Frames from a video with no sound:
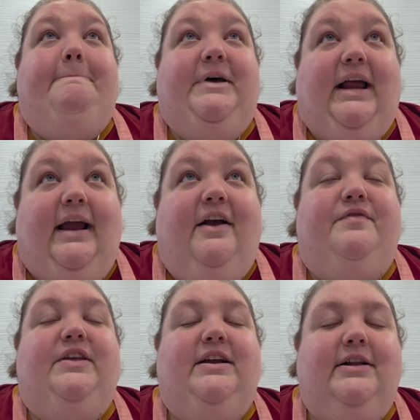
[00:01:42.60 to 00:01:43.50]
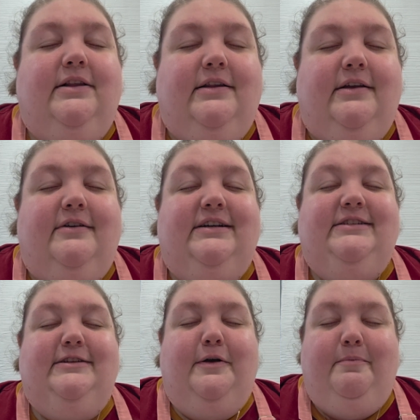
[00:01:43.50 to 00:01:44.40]
But I have the
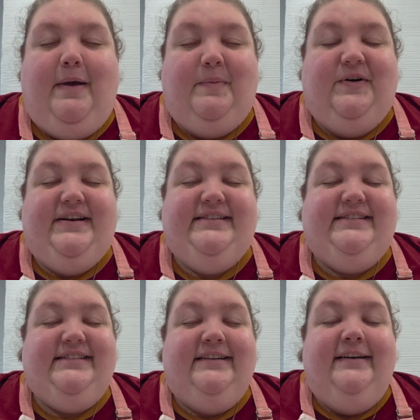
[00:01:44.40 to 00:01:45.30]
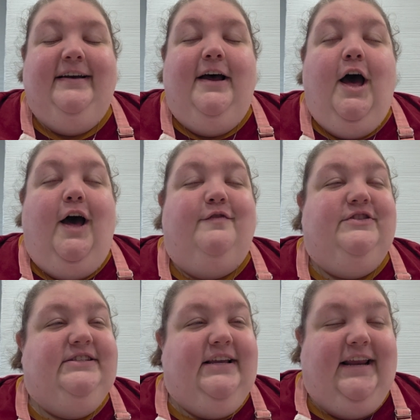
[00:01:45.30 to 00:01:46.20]
clearest memories of
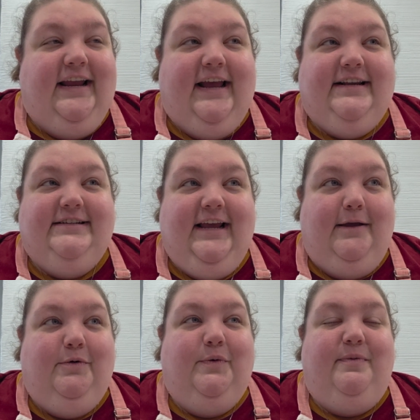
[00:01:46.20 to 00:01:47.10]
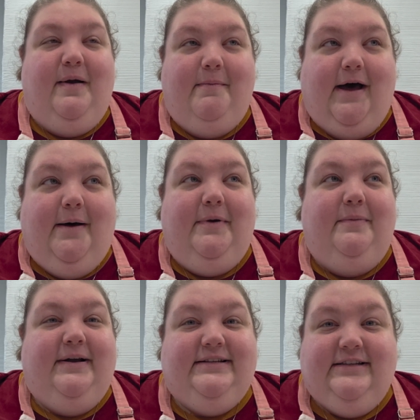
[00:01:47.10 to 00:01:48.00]
sitting at a table with my mom
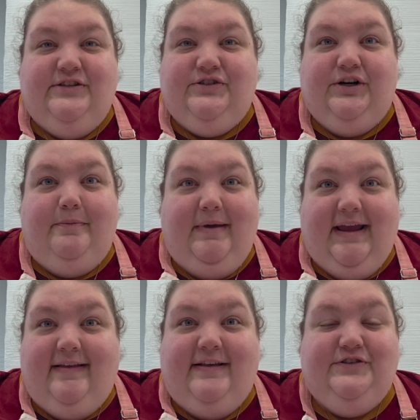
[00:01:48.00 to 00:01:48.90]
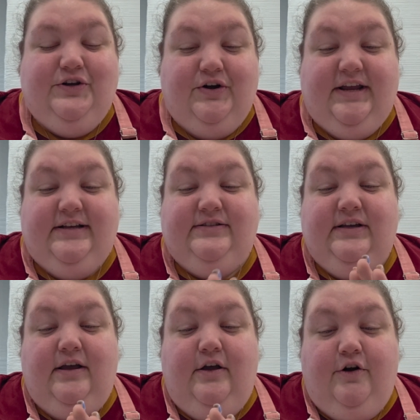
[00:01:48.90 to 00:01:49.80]
and my sister making these cookies
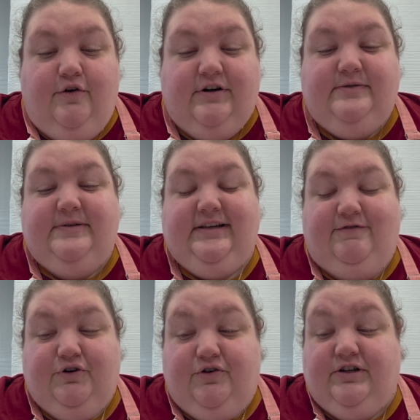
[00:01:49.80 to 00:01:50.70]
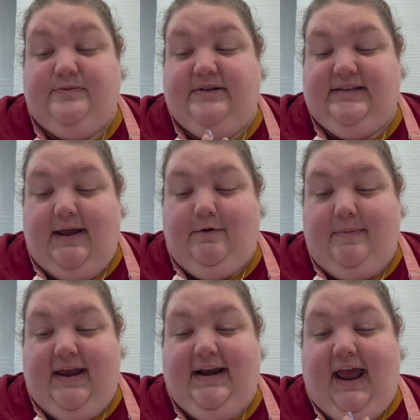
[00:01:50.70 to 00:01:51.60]
Christmas after Christmas. They were
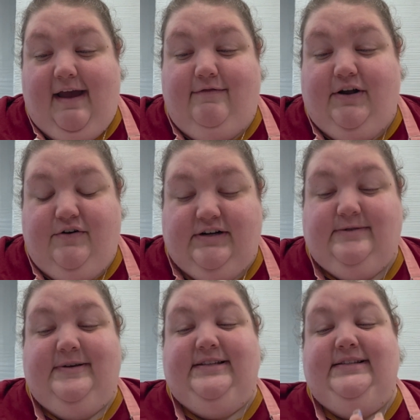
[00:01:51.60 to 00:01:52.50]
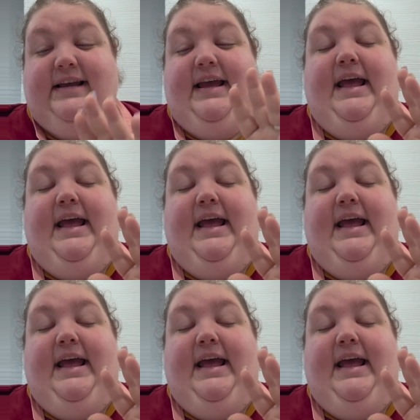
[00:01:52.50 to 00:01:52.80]
made every Christmas.